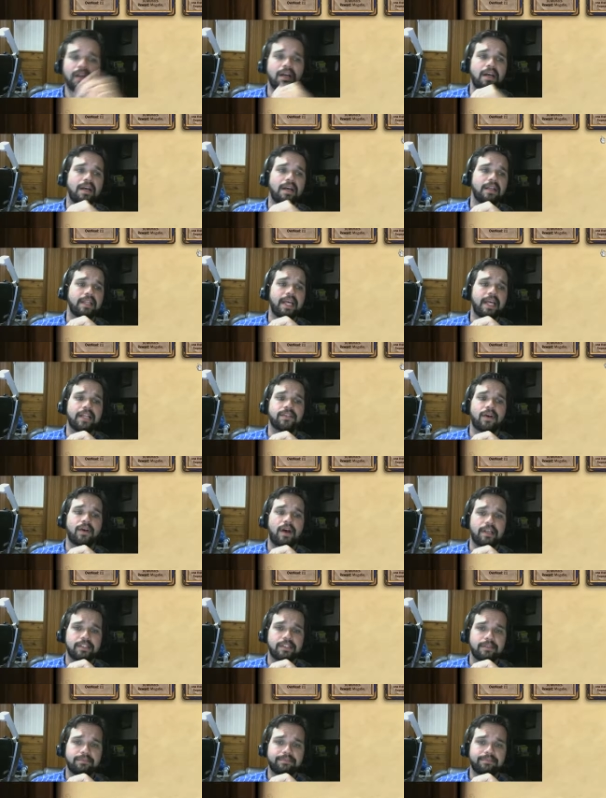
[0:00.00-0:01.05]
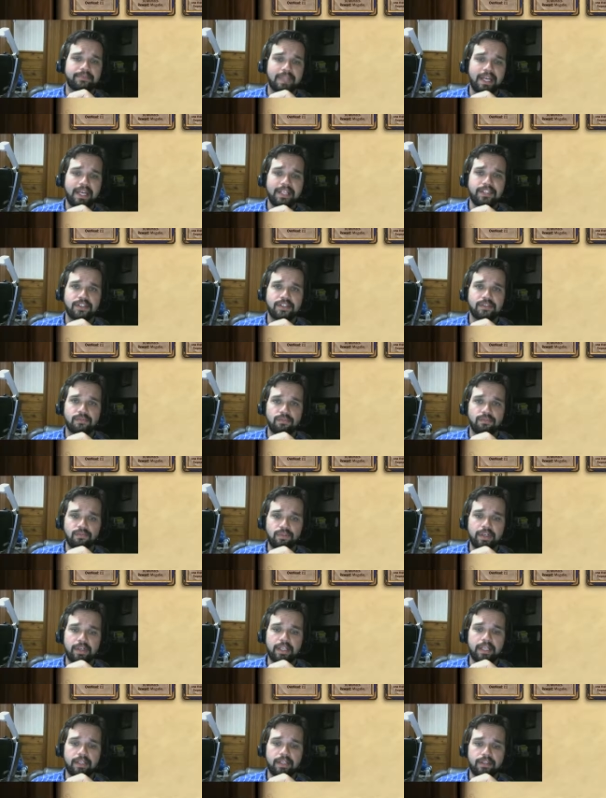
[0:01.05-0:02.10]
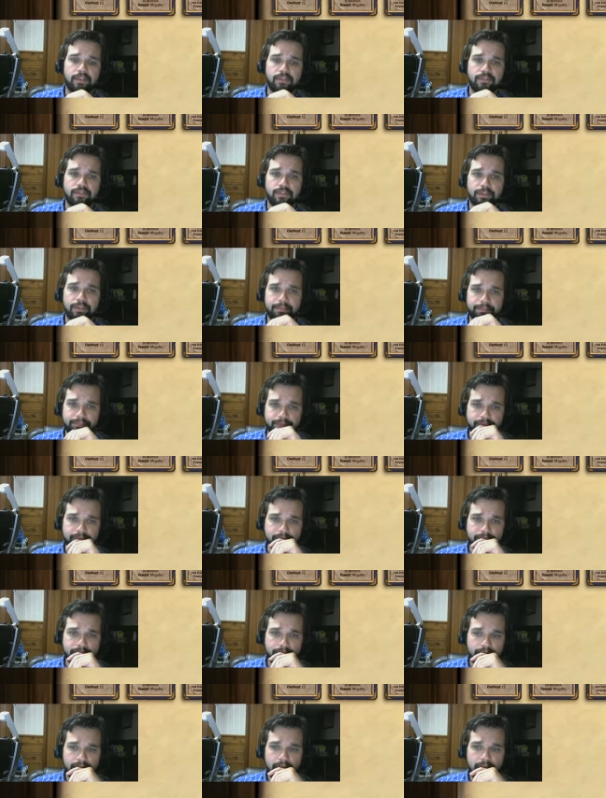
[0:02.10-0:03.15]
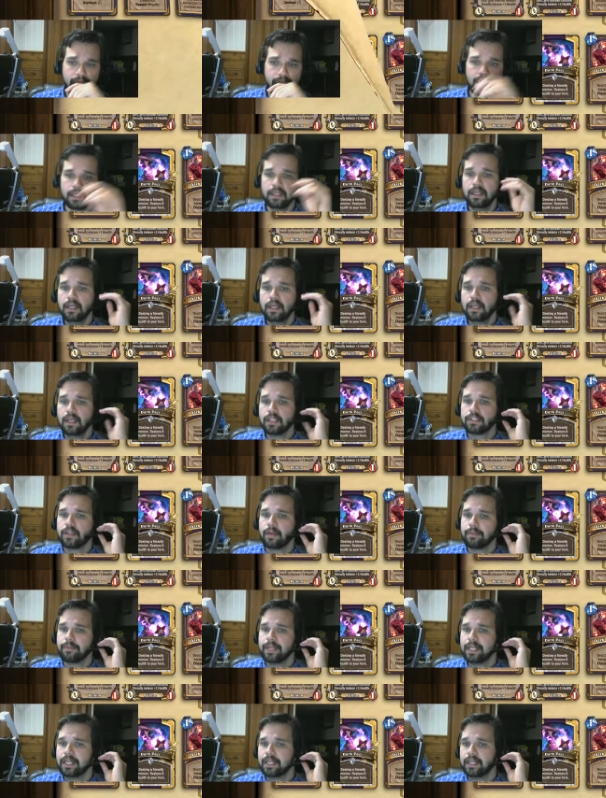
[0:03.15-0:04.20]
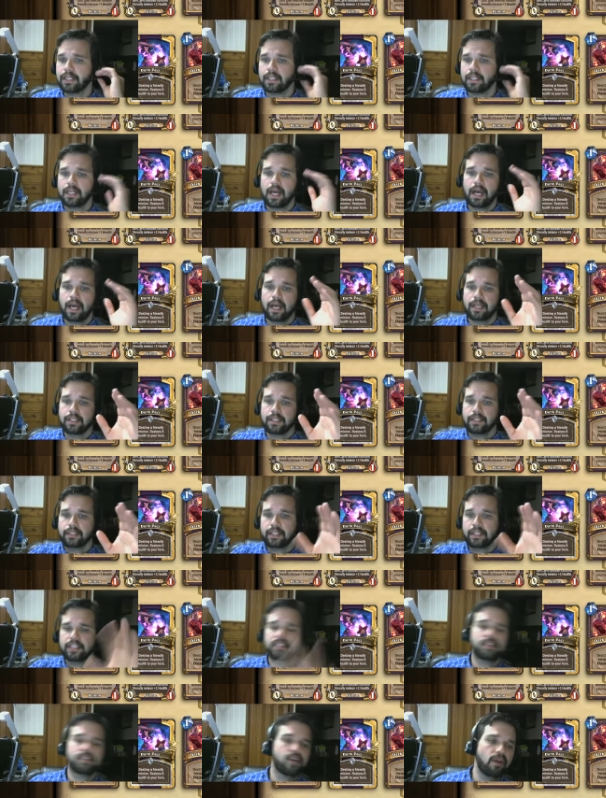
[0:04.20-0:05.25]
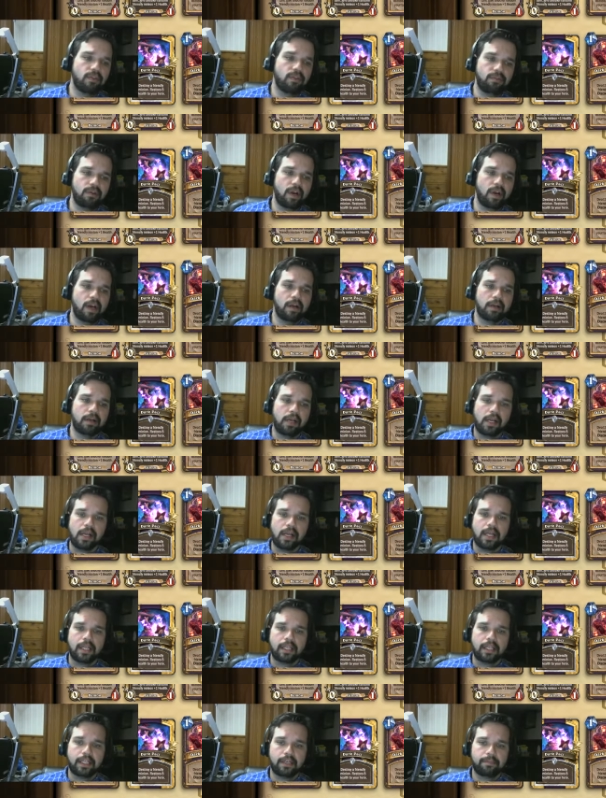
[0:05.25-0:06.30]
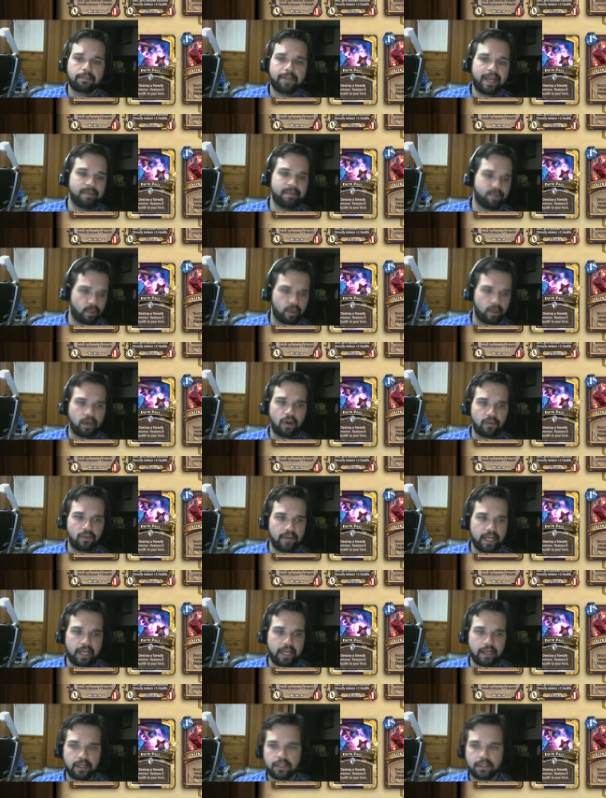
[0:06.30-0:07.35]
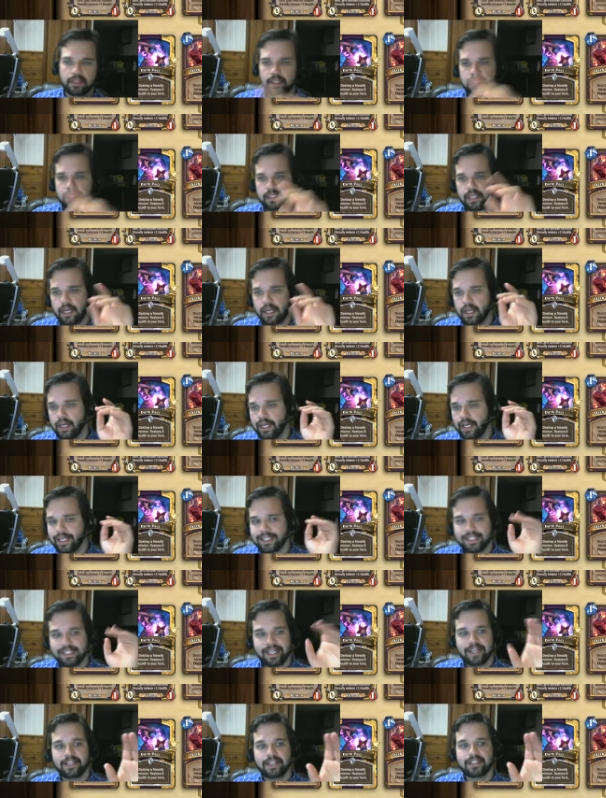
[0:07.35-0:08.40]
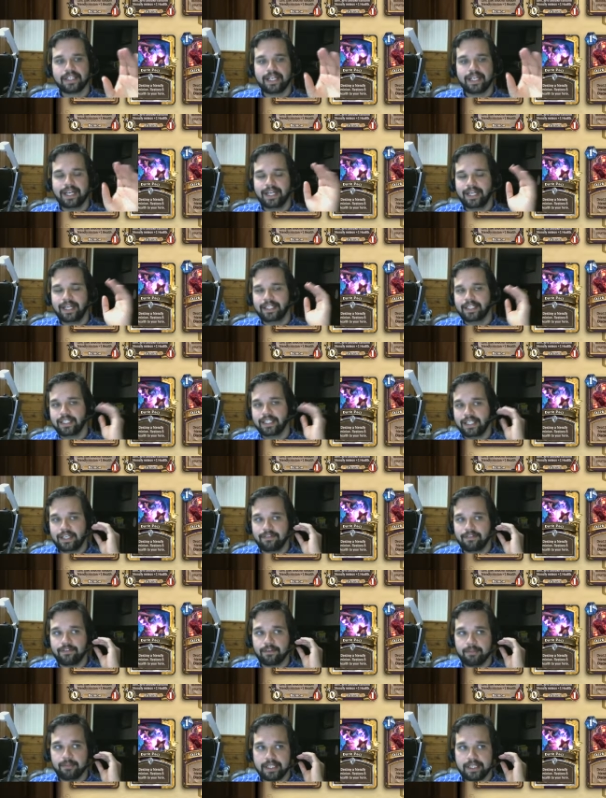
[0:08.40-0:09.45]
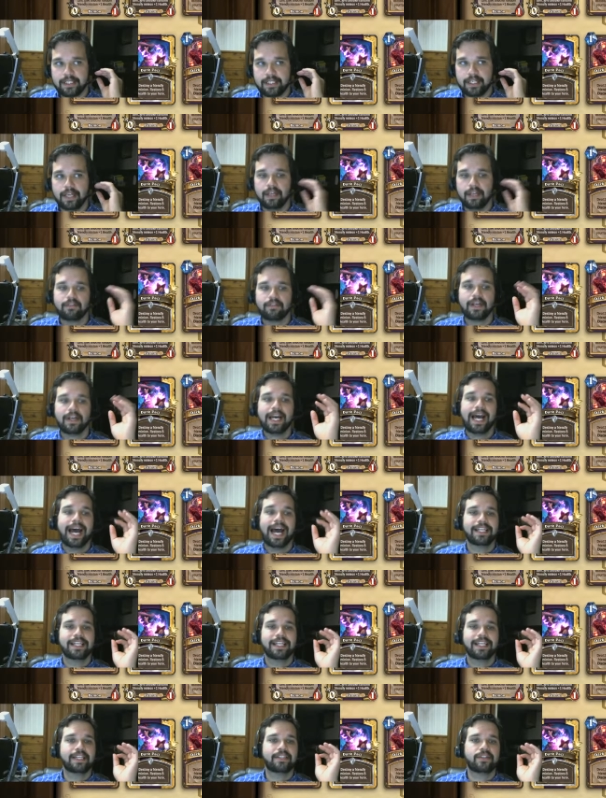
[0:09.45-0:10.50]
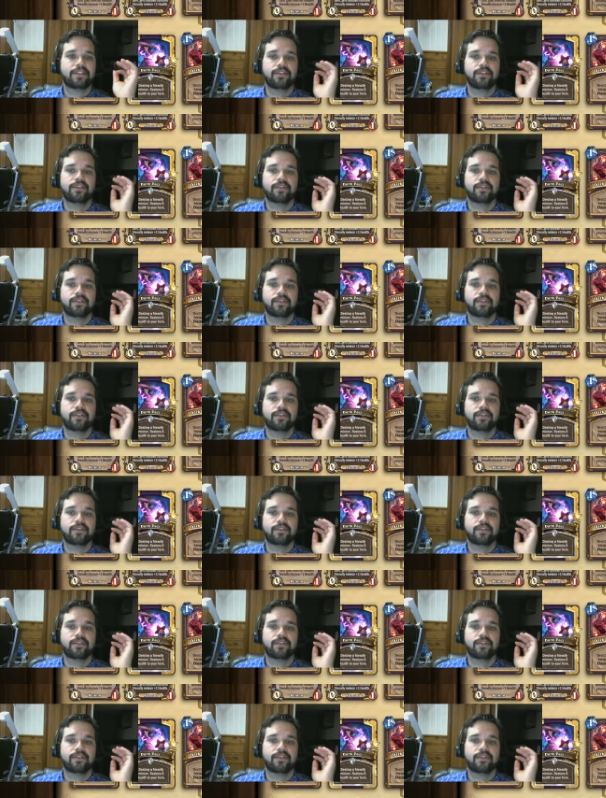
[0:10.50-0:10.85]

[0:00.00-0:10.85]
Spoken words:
That's awesome. That's just really useful. So I'm gonna let's go through our little paperwork over here. These Excels that I like to keep for myself. I like to